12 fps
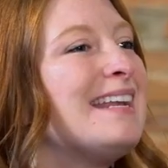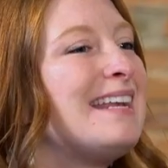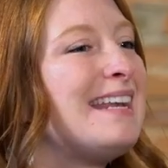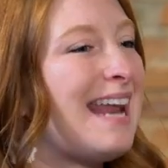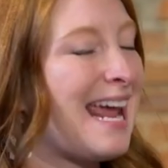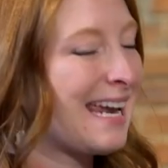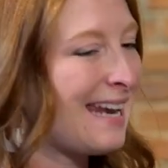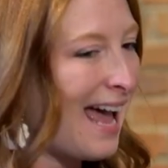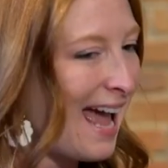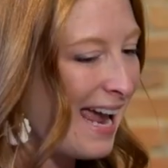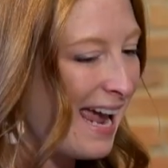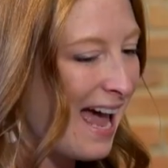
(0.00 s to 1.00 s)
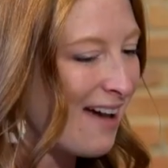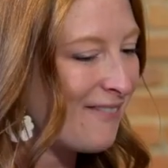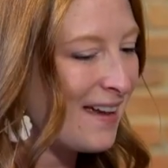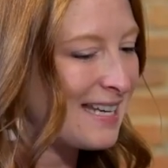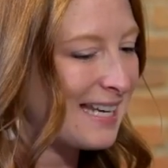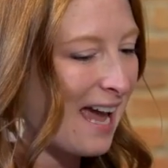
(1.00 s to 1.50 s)
Nick and I have
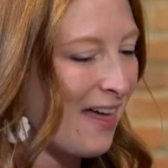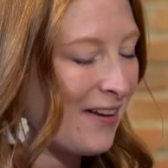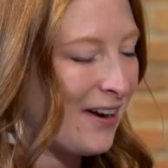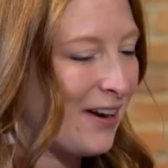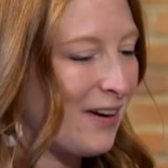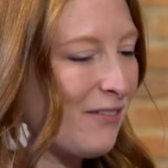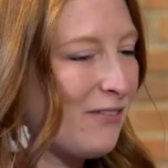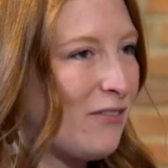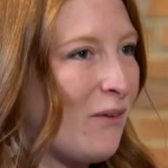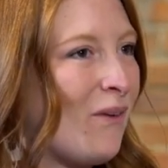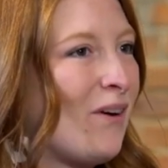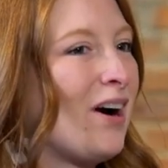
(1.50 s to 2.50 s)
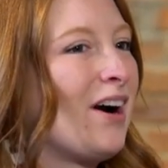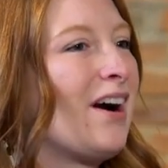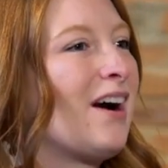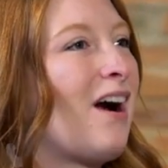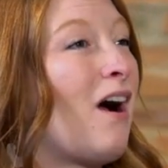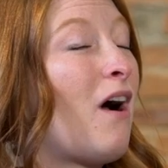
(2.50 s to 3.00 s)
been together for
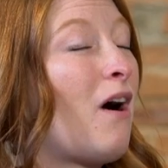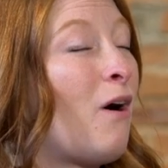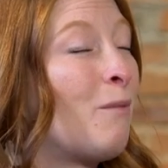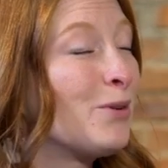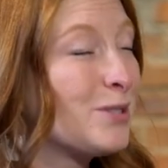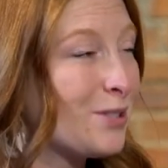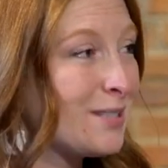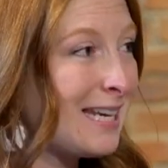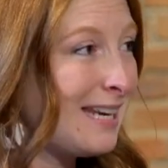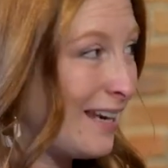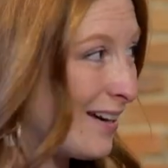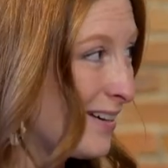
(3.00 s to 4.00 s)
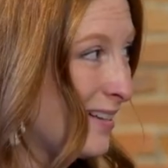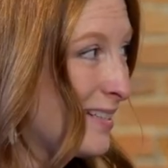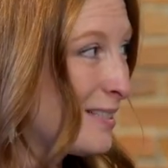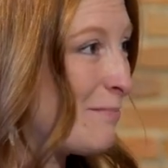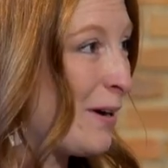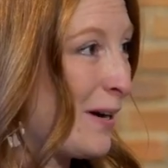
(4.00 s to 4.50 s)
almost 13
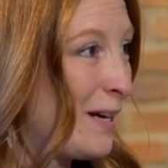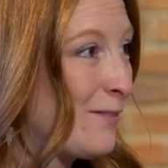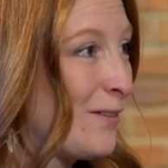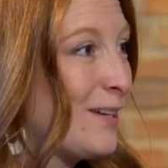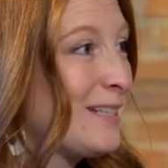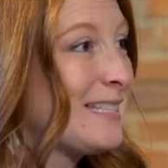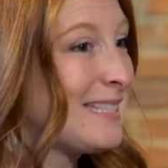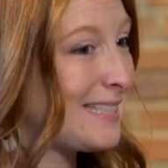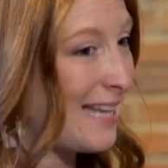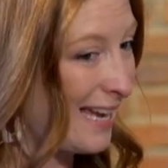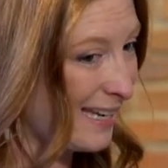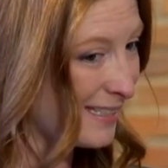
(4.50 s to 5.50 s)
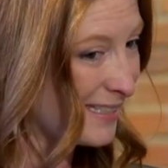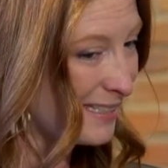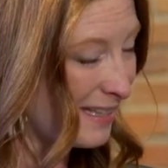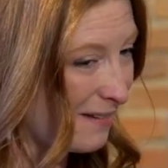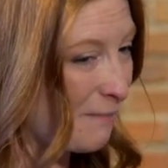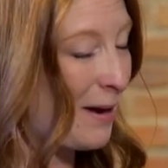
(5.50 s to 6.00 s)
years, married for 6
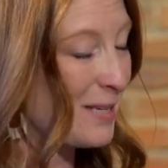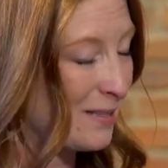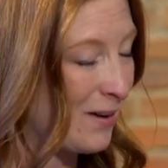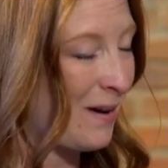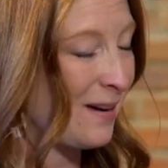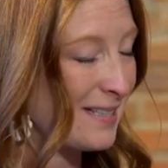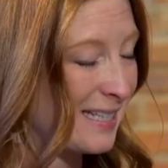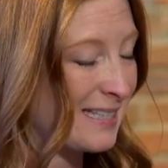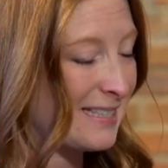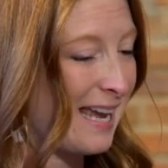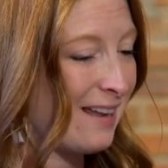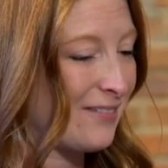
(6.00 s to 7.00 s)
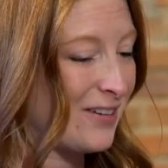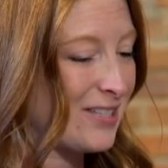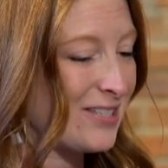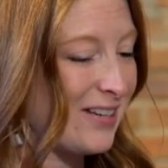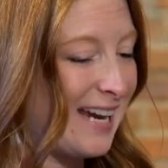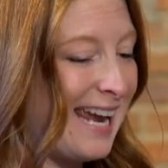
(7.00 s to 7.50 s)
mm -hmm. about to go on our sixth
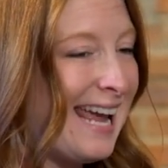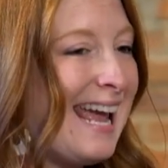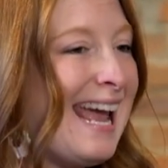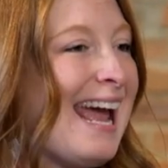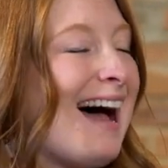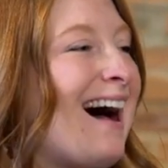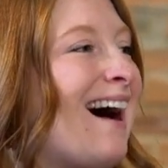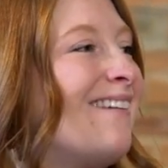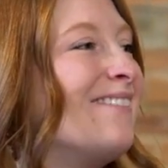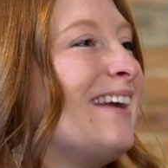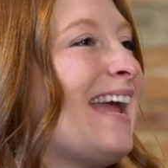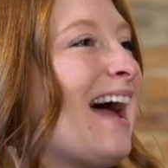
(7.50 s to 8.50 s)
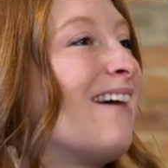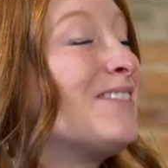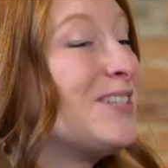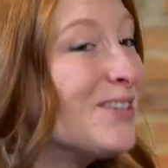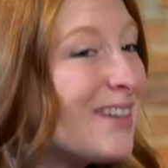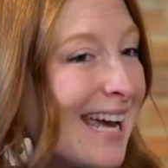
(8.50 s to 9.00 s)
anniversary. Um, we have
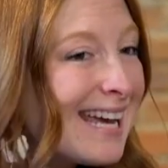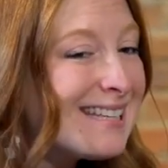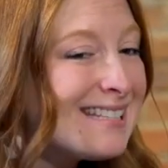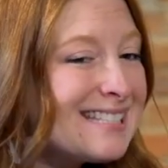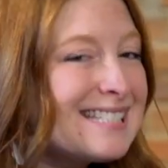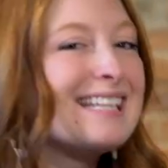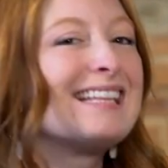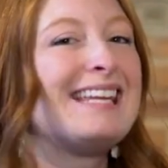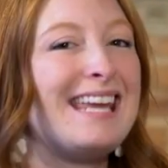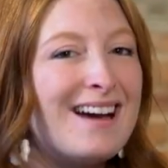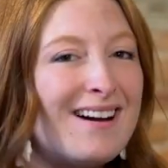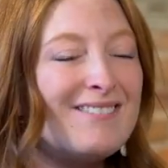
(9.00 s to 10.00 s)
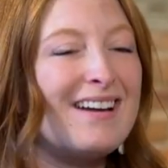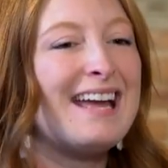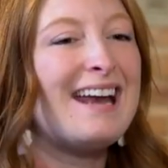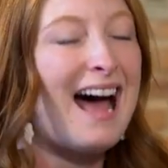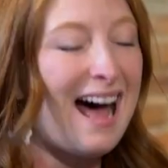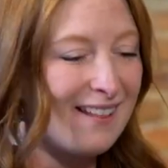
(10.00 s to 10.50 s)
two kids, Liam
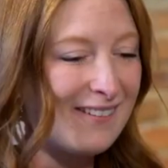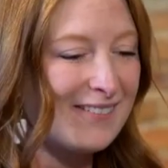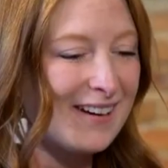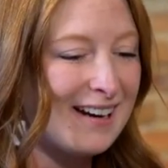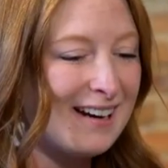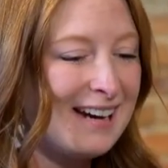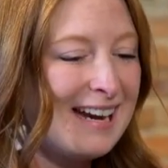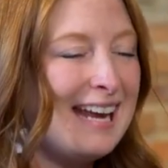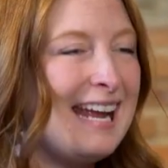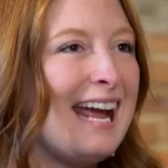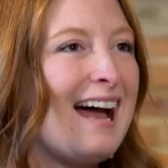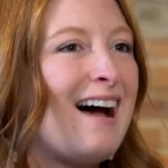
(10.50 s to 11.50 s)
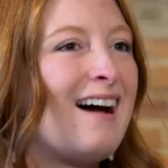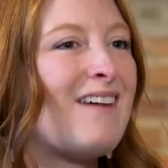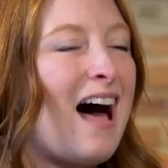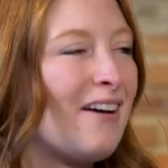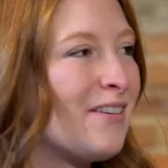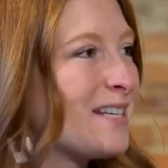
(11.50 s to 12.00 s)
and Oliver. Um,
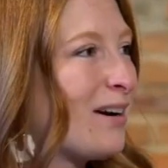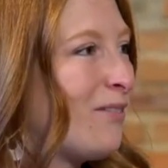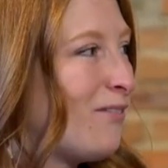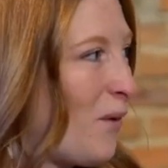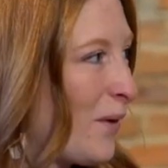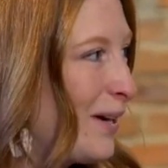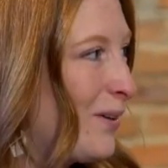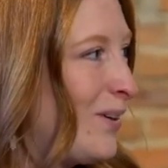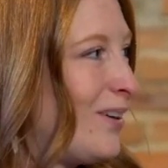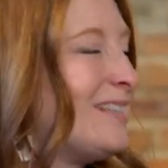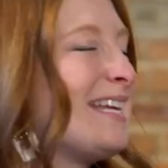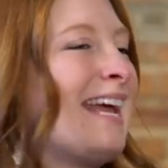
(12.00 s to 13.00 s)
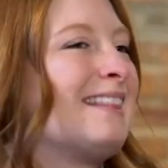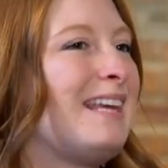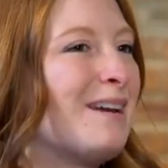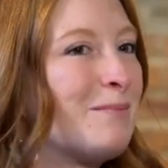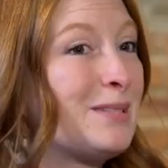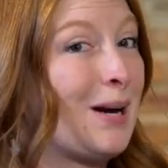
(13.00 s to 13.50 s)
Oliver's our four-year-old, and
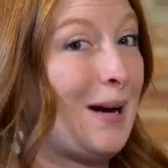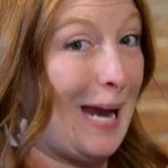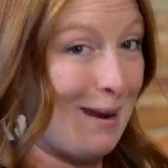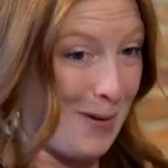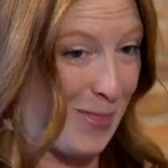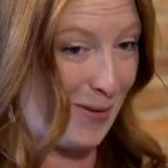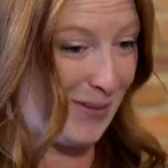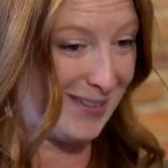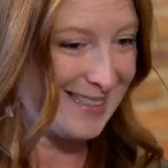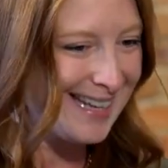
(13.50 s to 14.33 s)
Liam's our eight-month-old.